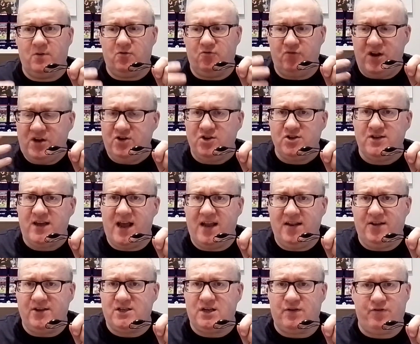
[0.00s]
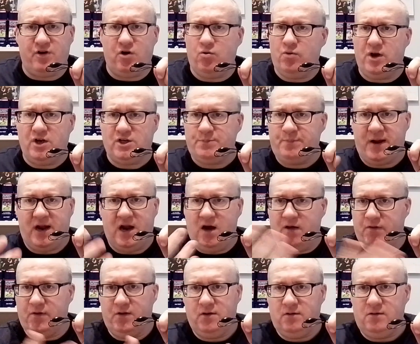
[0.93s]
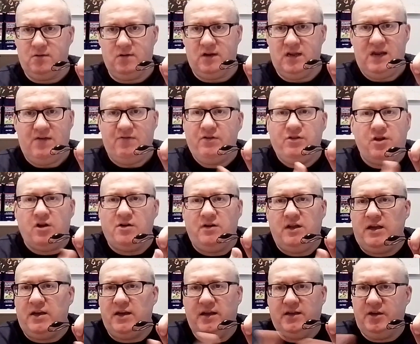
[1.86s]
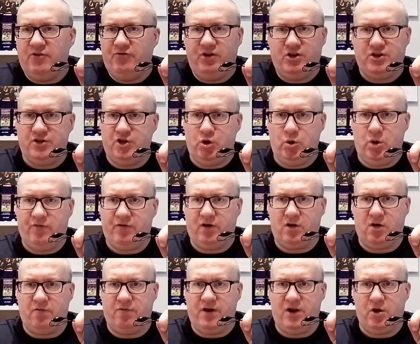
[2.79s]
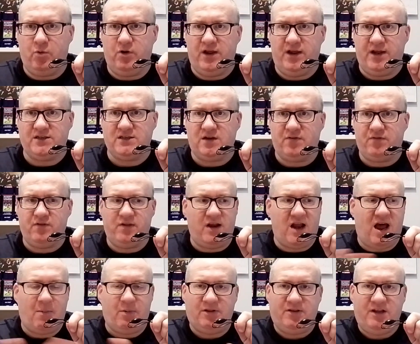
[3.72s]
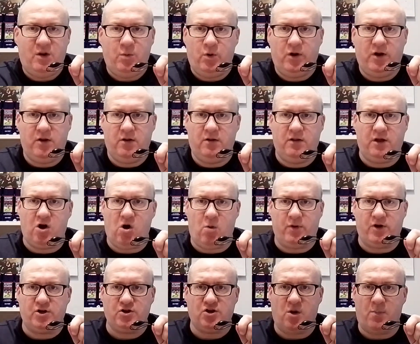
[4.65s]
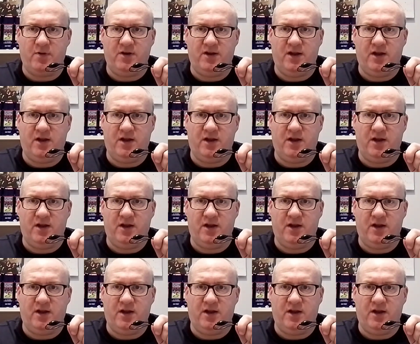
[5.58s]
Rangers getting to Seville is better than even Dundee United reaching the UEFA Cup final in 87, than Aberdeen winning the Cup in